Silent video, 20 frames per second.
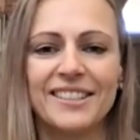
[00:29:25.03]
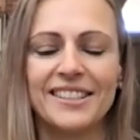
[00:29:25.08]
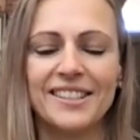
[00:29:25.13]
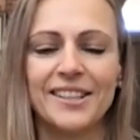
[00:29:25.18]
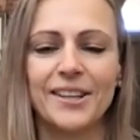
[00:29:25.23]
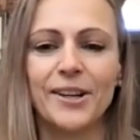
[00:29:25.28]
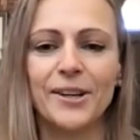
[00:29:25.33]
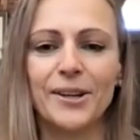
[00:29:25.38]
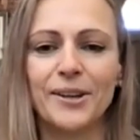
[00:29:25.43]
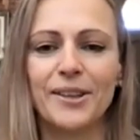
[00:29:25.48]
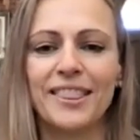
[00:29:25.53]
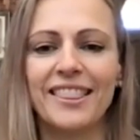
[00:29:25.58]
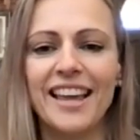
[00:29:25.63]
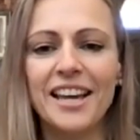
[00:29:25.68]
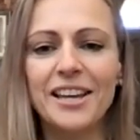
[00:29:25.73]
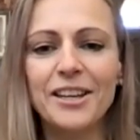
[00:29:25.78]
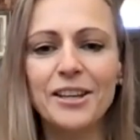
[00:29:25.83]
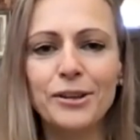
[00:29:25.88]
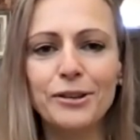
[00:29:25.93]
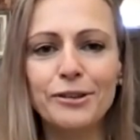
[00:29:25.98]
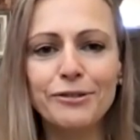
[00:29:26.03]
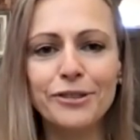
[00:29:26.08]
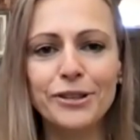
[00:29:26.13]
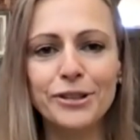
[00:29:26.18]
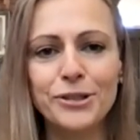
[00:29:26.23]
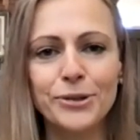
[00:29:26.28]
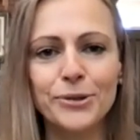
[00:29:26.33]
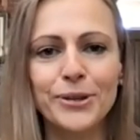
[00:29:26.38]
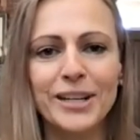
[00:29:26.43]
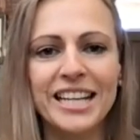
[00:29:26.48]
So thank you for
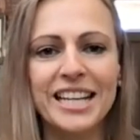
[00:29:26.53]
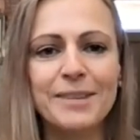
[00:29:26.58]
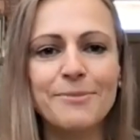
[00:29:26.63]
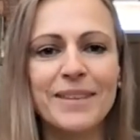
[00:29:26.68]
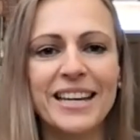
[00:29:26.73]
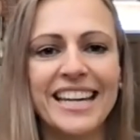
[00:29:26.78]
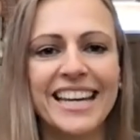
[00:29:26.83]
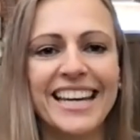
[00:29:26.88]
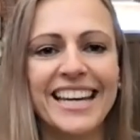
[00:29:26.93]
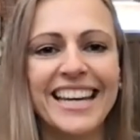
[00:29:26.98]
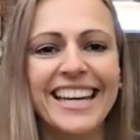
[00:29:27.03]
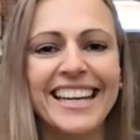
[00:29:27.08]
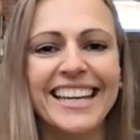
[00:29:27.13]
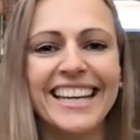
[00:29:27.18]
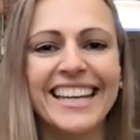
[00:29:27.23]
joining me.